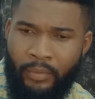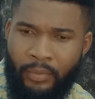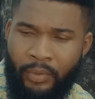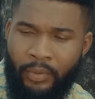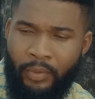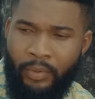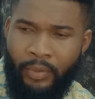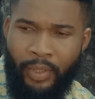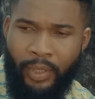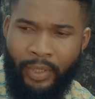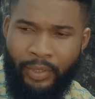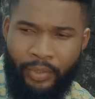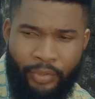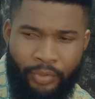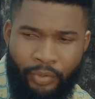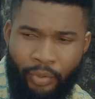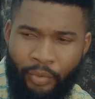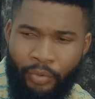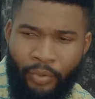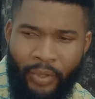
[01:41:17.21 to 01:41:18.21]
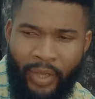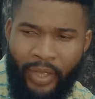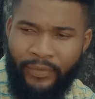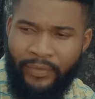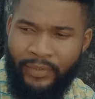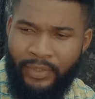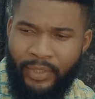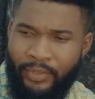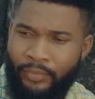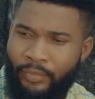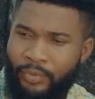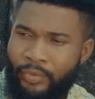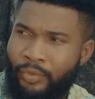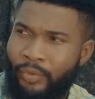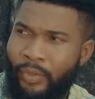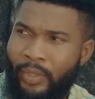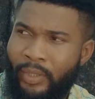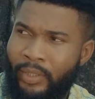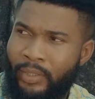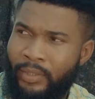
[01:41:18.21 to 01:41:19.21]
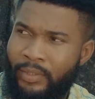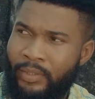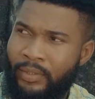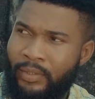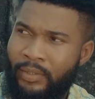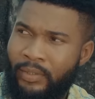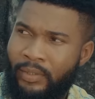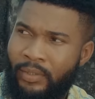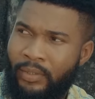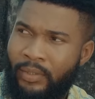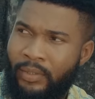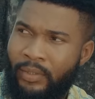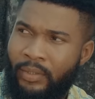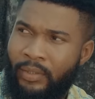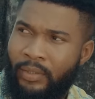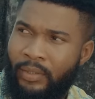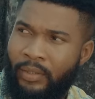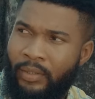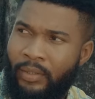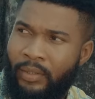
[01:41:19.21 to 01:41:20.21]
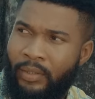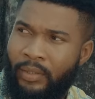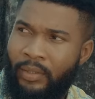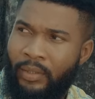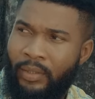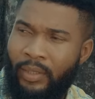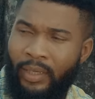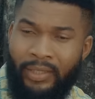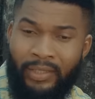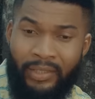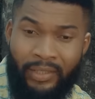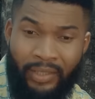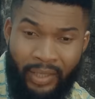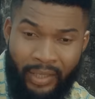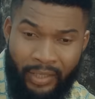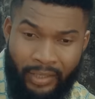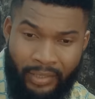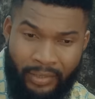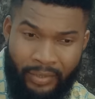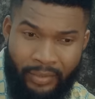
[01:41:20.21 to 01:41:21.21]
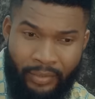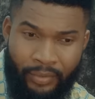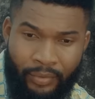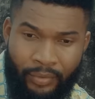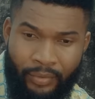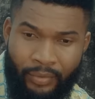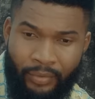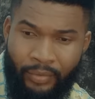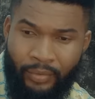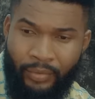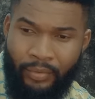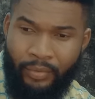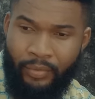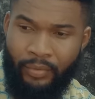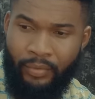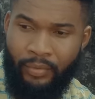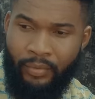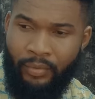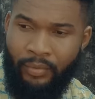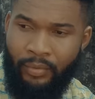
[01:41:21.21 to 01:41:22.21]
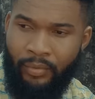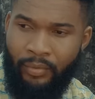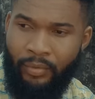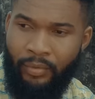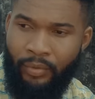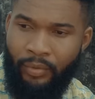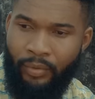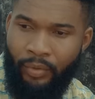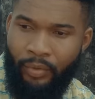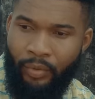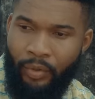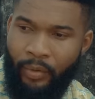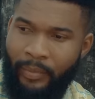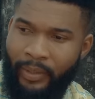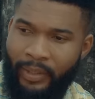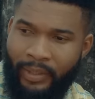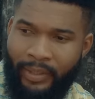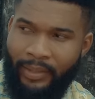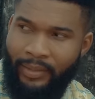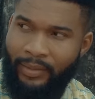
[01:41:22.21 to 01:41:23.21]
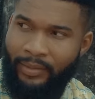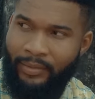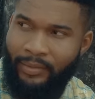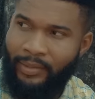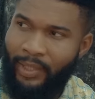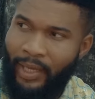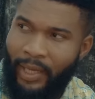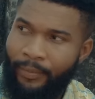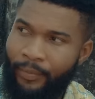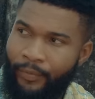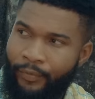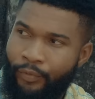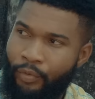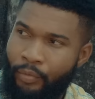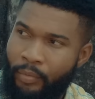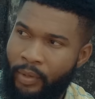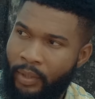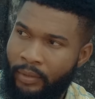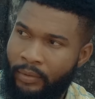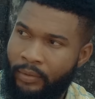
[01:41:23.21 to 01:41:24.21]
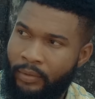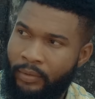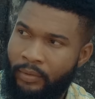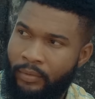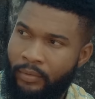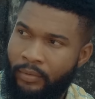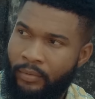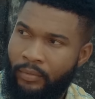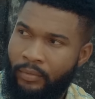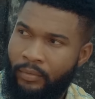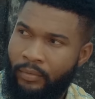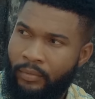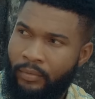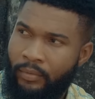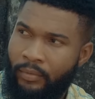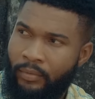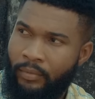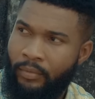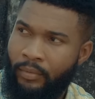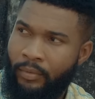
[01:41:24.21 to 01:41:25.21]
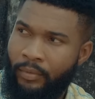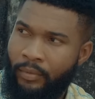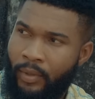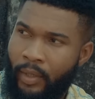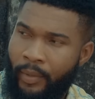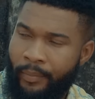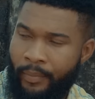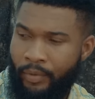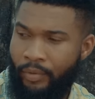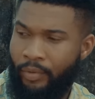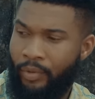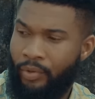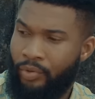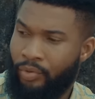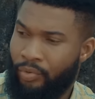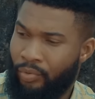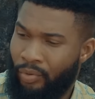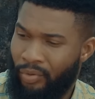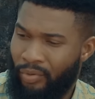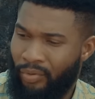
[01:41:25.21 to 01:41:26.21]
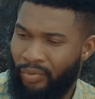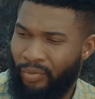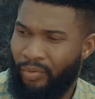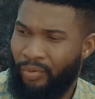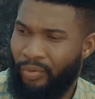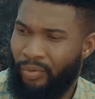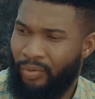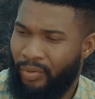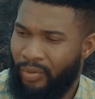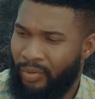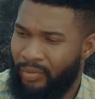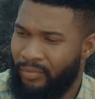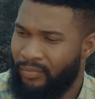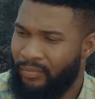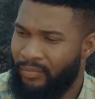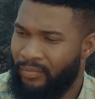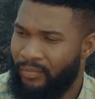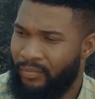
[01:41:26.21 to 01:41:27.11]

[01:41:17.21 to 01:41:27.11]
Look, I just don't want to have sex with you, Alice. And yes, you are my type of woman. I mean, you're strong, you're